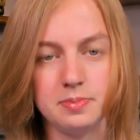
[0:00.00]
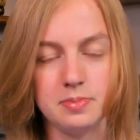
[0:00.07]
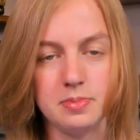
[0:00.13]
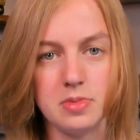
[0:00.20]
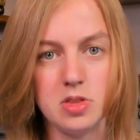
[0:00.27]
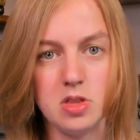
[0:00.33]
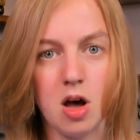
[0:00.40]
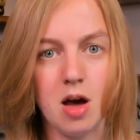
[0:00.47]

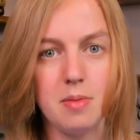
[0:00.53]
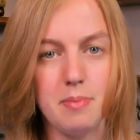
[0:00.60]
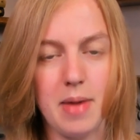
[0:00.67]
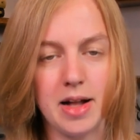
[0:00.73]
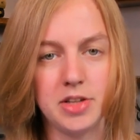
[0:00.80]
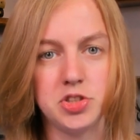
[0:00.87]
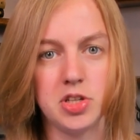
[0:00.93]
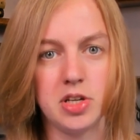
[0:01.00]
not
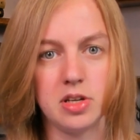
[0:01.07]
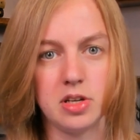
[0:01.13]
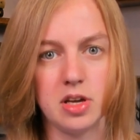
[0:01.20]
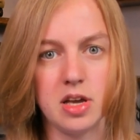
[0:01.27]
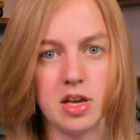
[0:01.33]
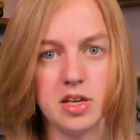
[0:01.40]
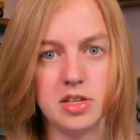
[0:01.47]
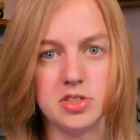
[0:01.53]
matching
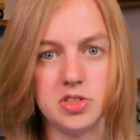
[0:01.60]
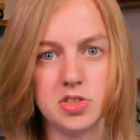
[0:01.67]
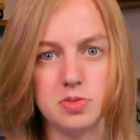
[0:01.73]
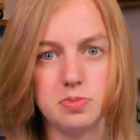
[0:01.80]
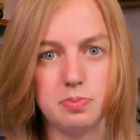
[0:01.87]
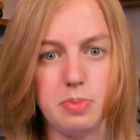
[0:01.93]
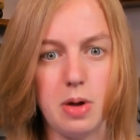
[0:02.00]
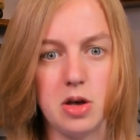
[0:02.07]
his
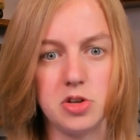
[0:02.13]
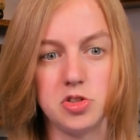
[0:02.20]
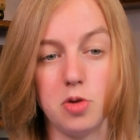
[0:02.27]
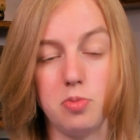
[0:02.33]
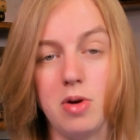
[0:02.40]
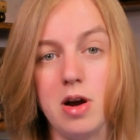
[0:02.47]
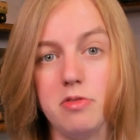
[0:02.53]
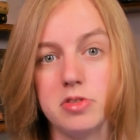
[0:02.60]
personal
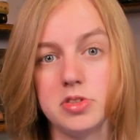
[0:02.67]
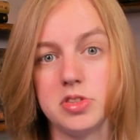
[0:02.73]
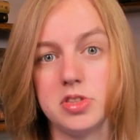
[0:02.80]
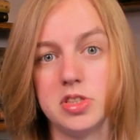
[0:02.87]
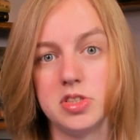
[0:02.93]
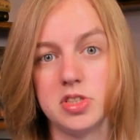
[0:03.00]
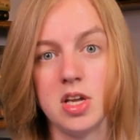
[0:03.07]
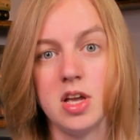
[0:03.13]

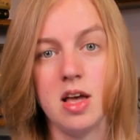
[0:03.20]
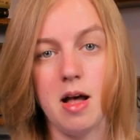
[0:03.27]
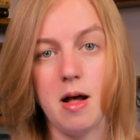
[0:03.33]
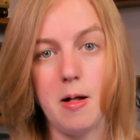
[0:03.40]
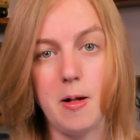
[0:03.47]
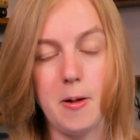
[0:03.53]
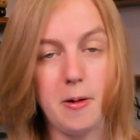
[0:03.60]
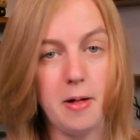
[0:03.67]
preferences,
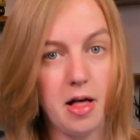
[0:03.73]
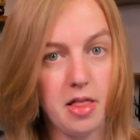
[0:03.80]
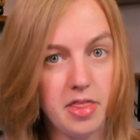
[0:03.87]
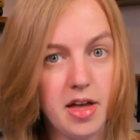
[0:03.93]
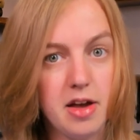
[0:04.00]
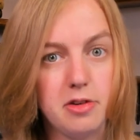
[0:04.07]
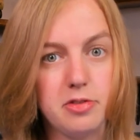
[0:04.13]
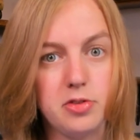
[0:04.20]
and
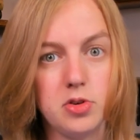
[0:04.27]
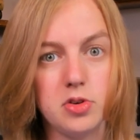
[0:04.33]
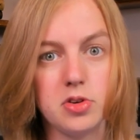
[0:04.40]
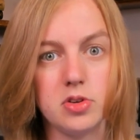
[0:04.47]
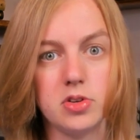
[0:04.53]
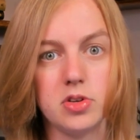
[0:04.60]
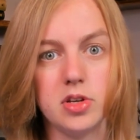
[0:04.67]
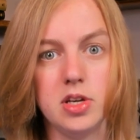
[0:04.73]

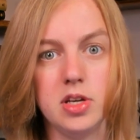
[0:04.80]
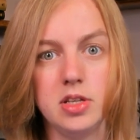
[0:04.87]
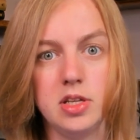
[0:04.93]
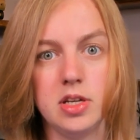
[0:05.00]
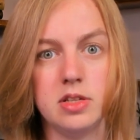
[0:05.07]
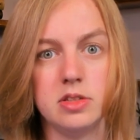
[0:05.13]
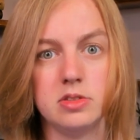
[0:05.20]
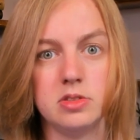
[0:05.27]
therefore he
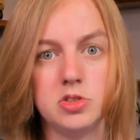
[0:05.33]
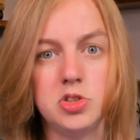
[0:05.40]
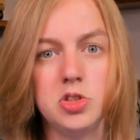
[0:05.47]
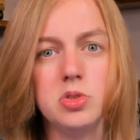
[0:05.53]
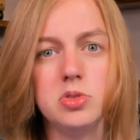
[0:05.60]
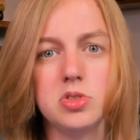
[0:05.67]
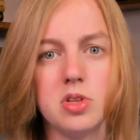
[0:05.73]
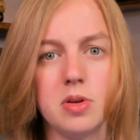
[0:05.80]
didn't
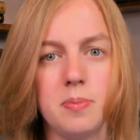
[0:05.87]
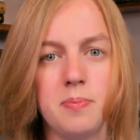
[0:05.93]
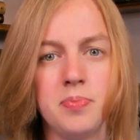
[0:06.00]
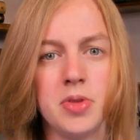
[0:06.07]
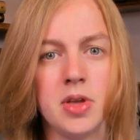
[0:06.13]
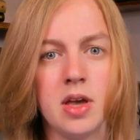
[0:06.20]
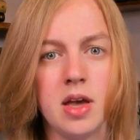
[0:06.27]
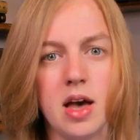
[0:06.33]
choose them.
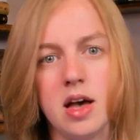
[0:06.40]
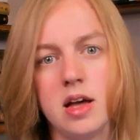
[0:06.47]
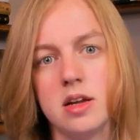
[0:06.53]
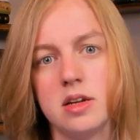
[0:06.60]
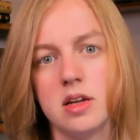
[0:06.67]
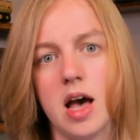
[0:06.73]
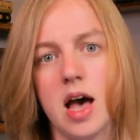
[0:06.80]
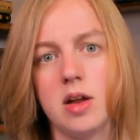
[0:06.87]

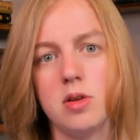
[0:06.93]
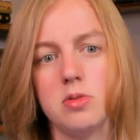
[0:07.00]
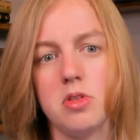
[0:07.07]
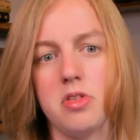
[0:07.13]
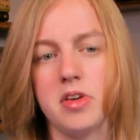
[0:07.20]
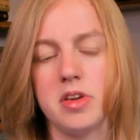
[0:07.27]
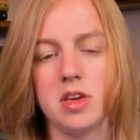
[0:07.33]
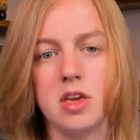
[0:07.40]
And I don't
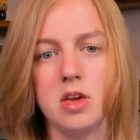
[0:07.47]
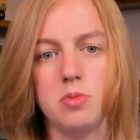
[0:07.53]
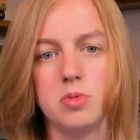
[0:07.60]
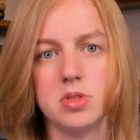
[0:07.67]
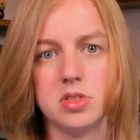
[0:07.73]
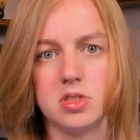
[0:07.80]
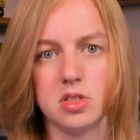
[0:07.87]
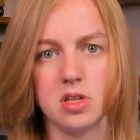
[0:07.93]
think he
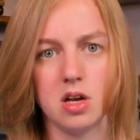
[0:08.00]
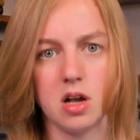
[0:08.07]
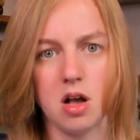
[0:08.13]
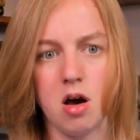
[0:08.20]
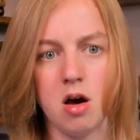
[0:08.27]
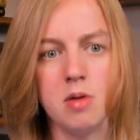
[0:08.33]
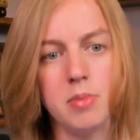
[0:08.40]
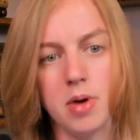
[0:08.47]
was a
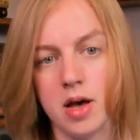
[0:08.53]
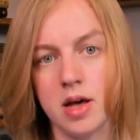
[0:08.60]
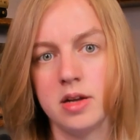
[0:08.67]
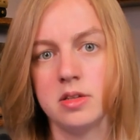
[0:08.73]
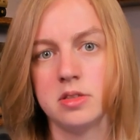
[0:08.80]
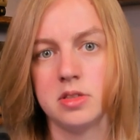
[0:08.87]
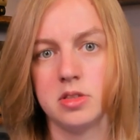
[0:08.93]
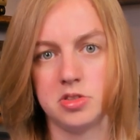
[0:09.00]
con man,
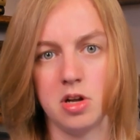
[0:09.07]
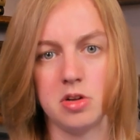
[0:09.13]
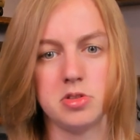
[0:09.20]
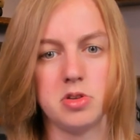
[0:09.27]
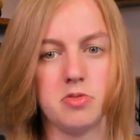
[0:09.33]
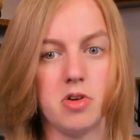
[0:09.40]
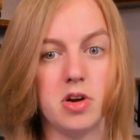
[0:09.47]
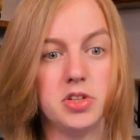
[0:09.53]
you know,
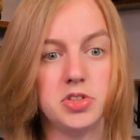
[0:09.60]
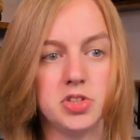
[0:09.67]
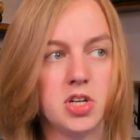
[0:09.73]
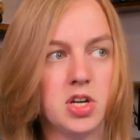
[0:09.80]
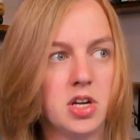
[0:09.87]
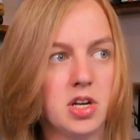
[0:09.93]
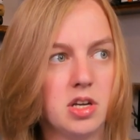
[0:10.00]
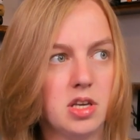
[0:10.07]
Stockton Rush.
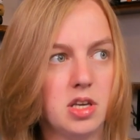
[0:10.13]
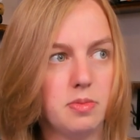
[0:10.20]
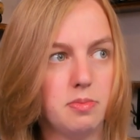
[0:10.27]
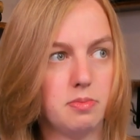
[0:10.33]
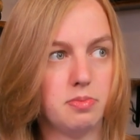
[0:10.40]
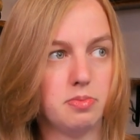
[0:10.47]
He